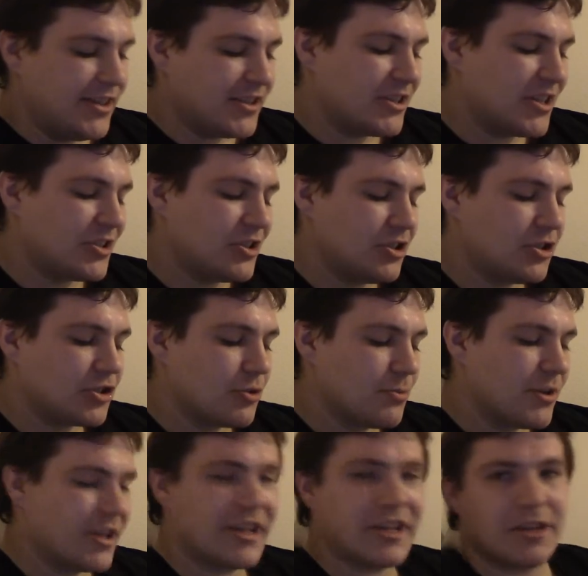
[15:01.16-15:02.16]
assassin or
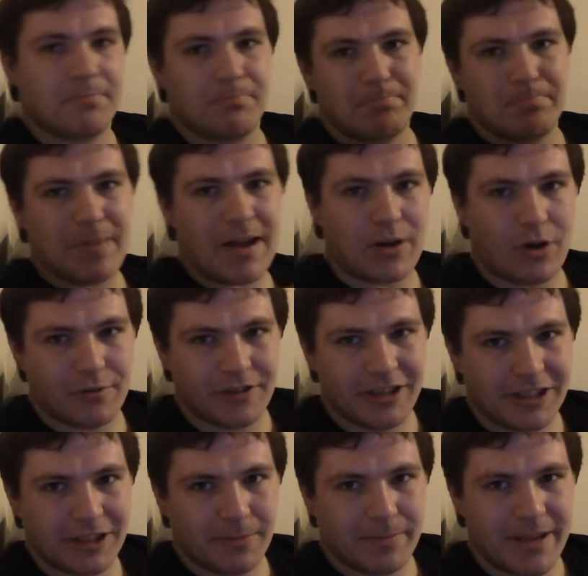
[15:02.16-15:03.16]
something, he can back off a
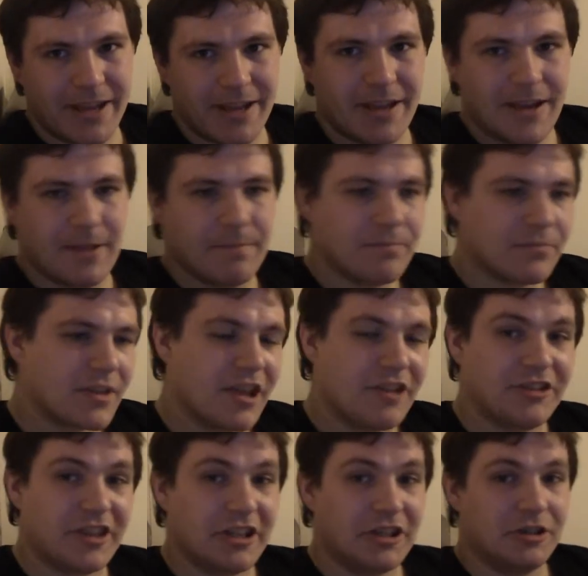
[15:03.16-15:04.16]
little bit
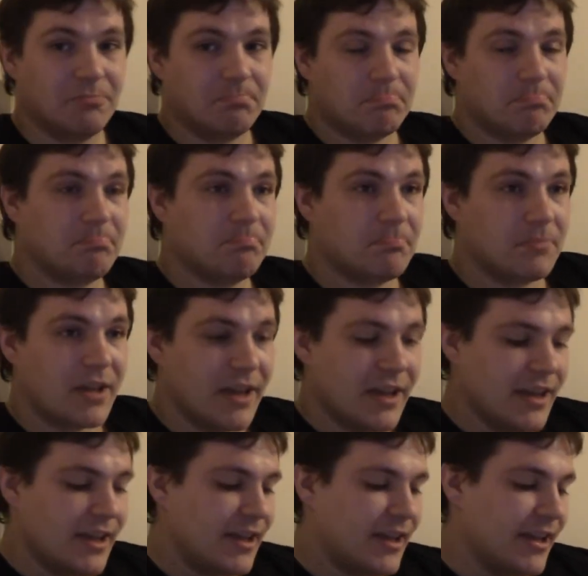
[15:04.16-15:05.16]
and then
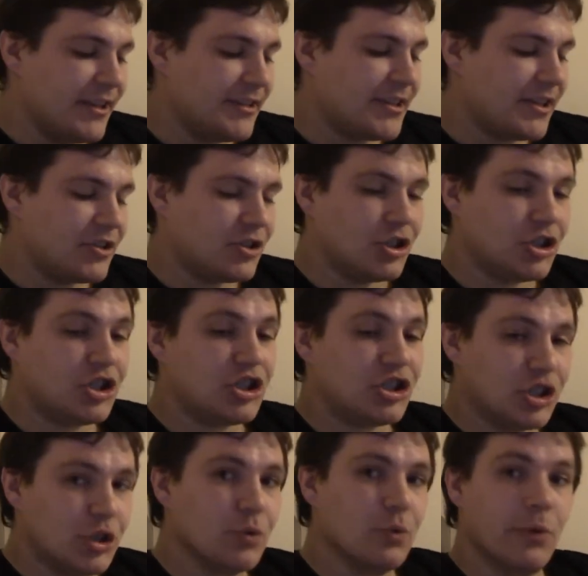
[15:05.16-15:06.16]
intend to
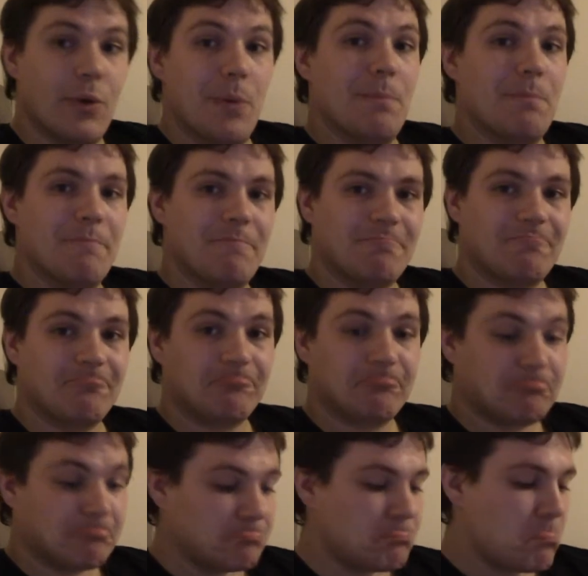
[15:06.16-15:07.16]
shoot them.
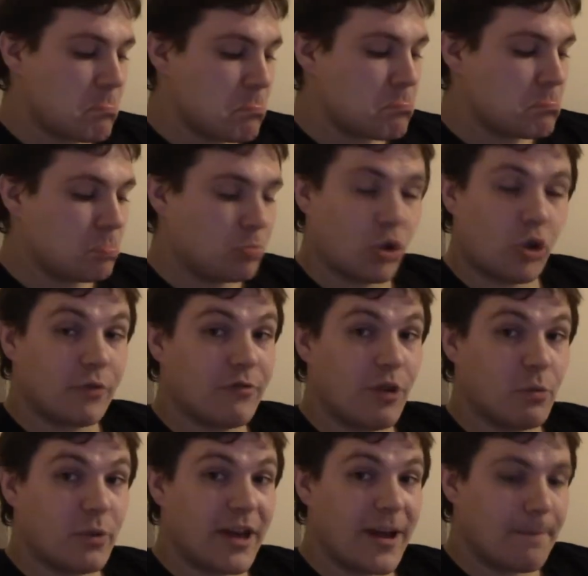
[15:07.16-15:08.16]
Nothing
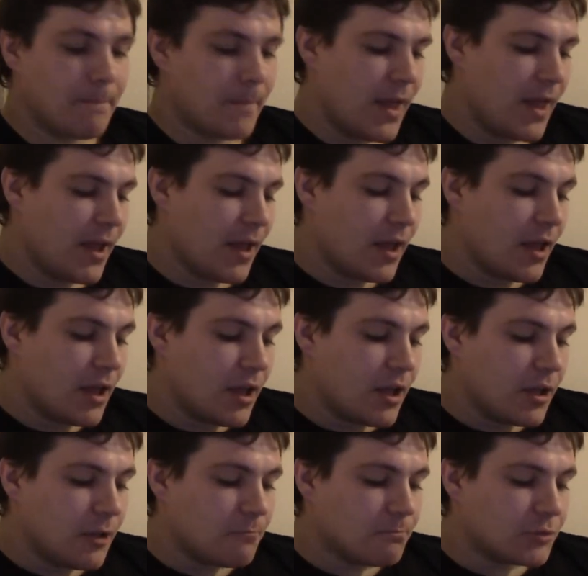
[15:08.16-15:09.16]
wrong with that.
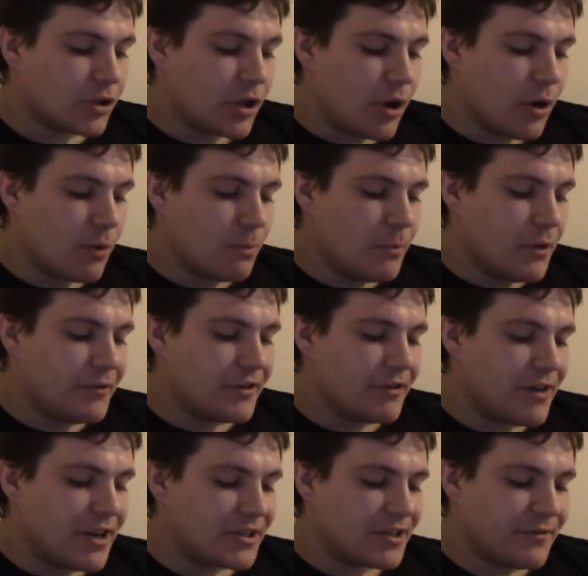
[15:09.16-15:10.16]
So move
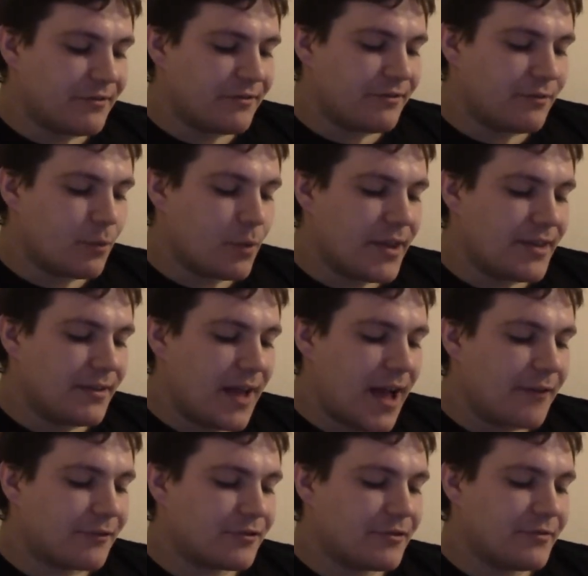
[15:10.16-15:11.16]
your ass
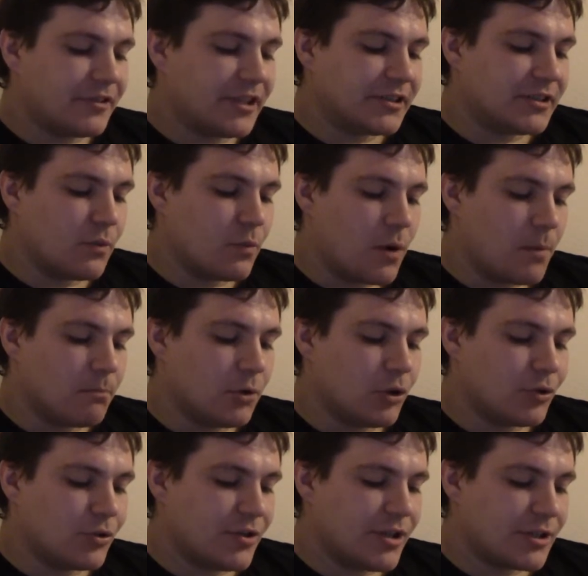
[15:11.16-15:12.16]
after inflicting 1
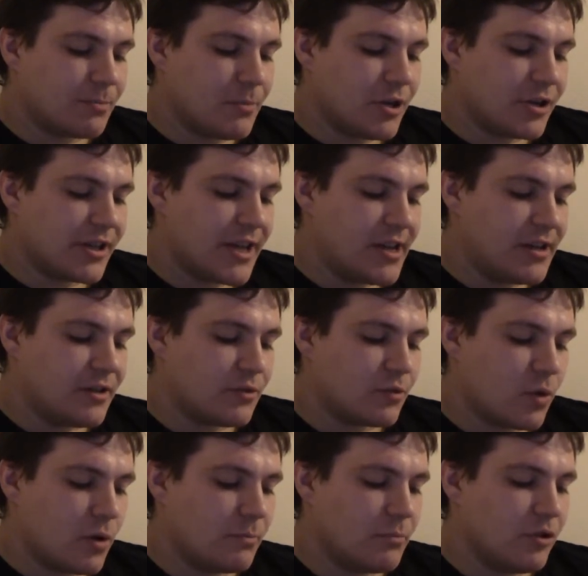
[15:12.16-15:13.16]
blood, this merc gains
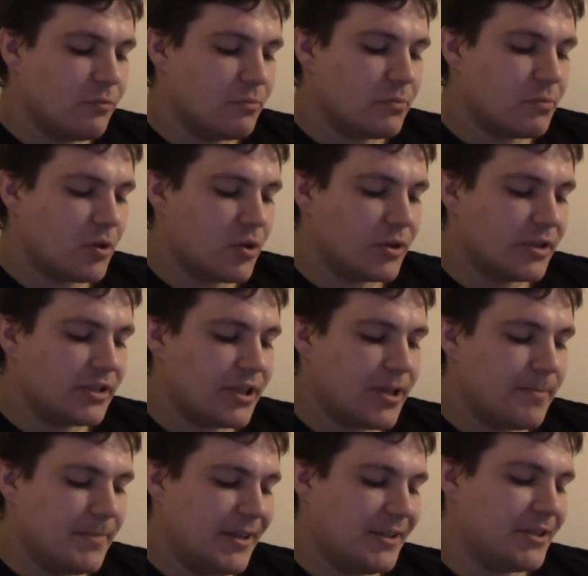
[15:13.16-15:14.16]
1 movement point
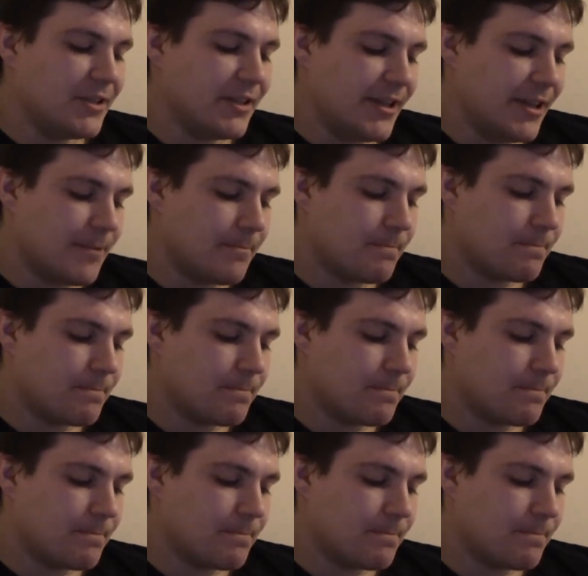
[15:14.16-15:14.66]
immediately.